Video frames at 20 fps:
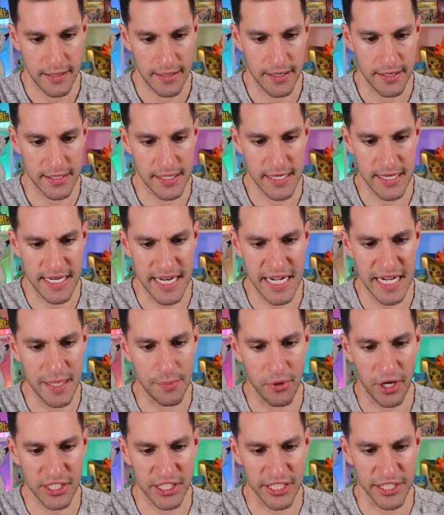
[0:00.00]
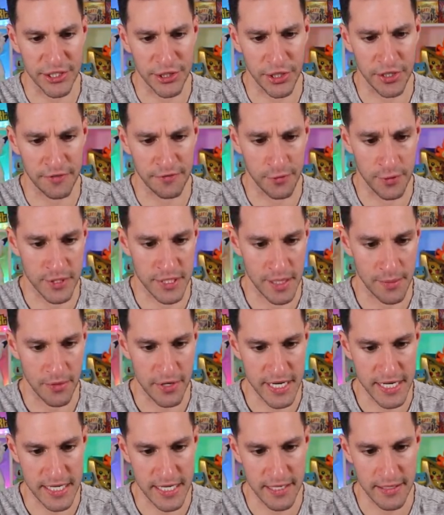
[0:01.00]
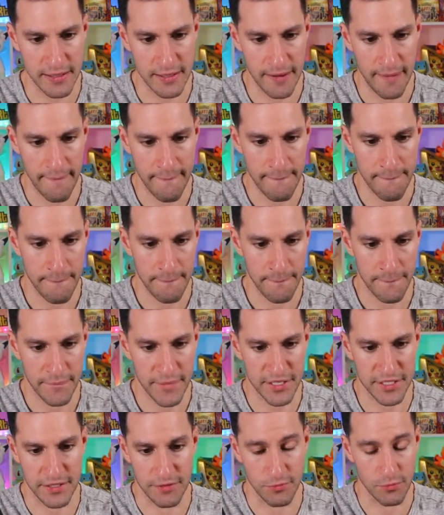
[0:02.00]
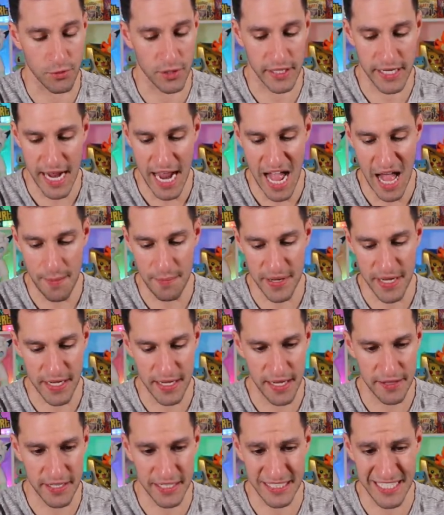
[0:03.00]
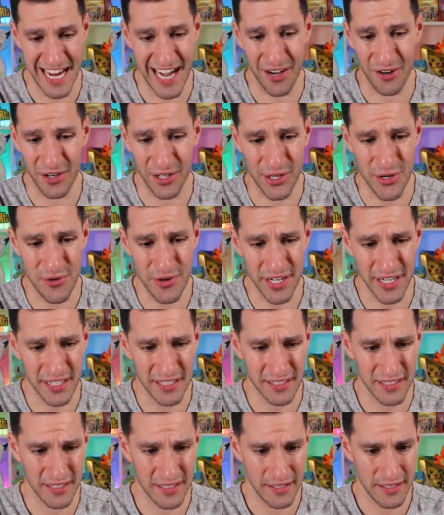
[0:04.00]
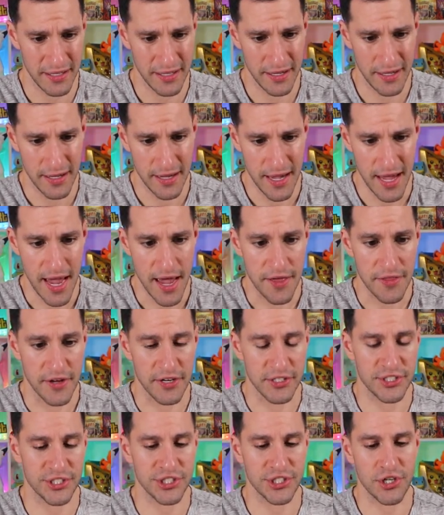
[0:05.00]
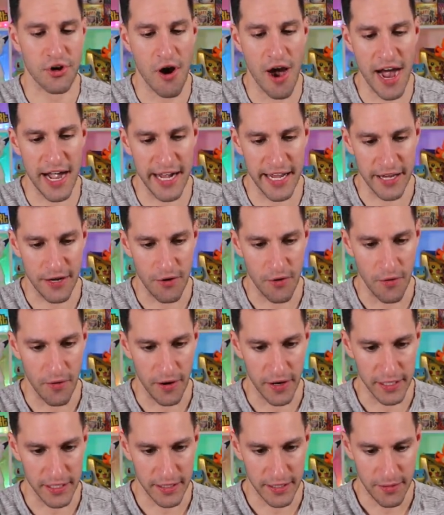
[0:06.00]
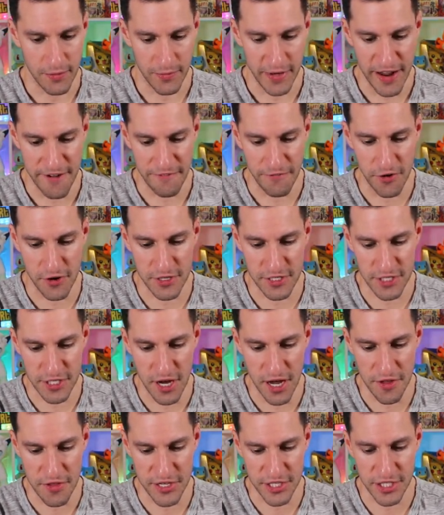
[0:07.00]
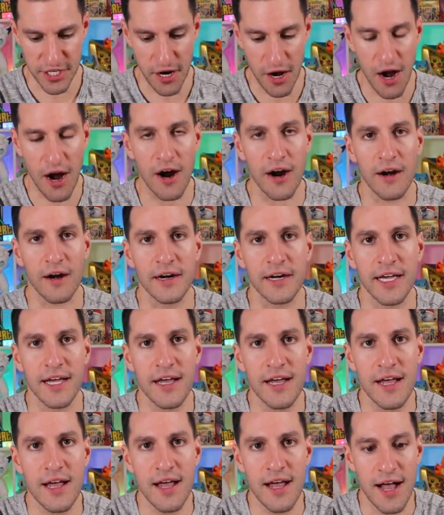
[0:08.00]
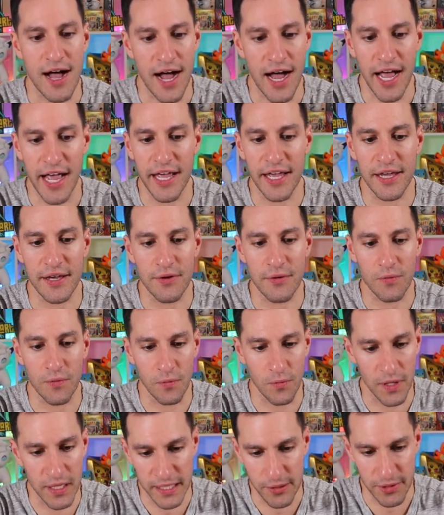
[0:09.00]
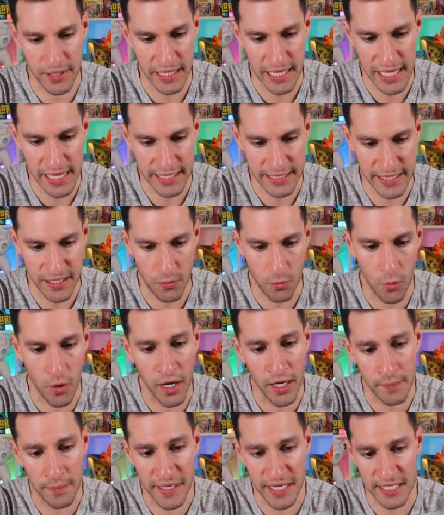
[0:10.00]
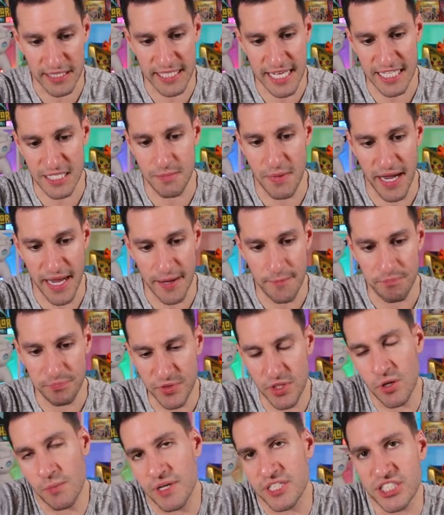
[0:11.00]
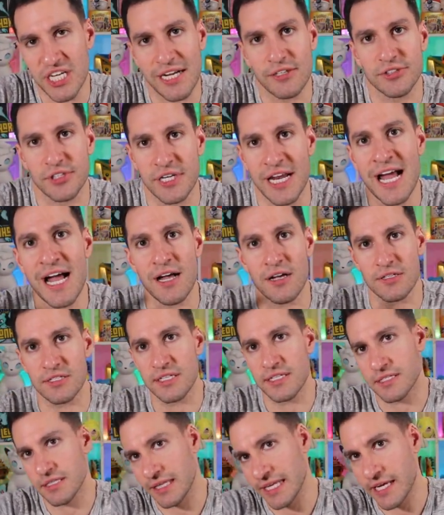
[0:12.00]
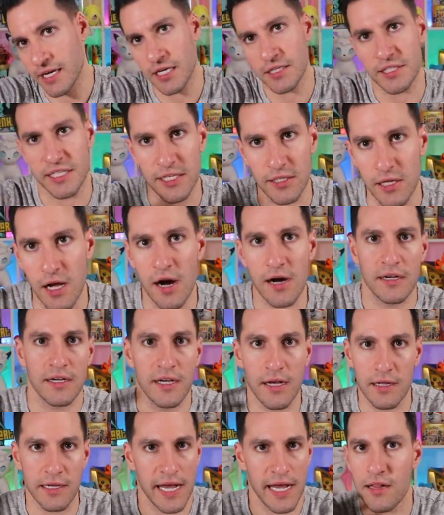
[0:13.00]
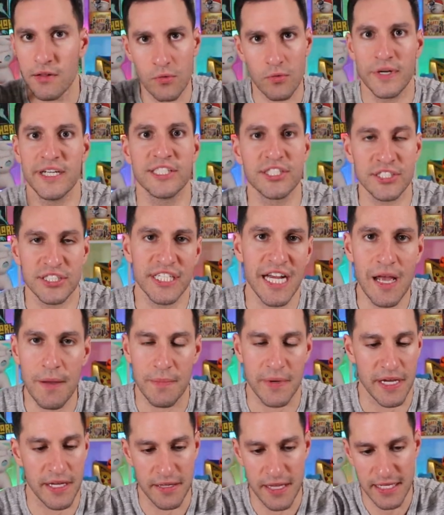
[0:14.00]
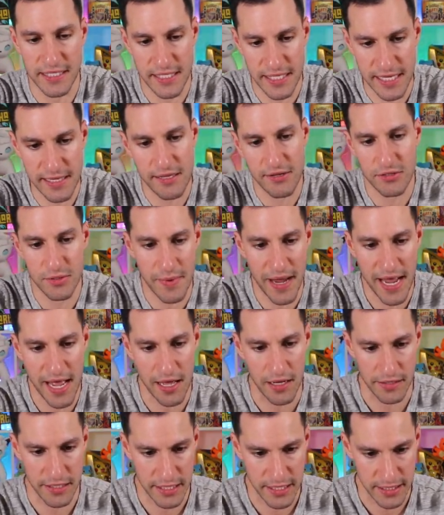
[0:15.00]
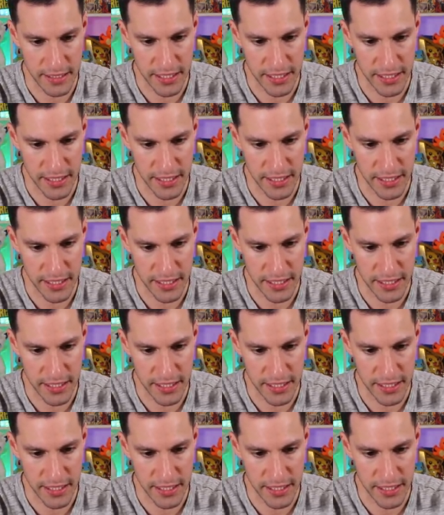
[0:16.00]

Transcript: There's Indeedee brushing dirt for some reason. There's a really happy, I think it's Arrokuda. There's Training Court. When I first saw this card, I really, really liked it. One, because that's my, my childhood house. That's Leon the Galar Region Champion. That's it, that was my house.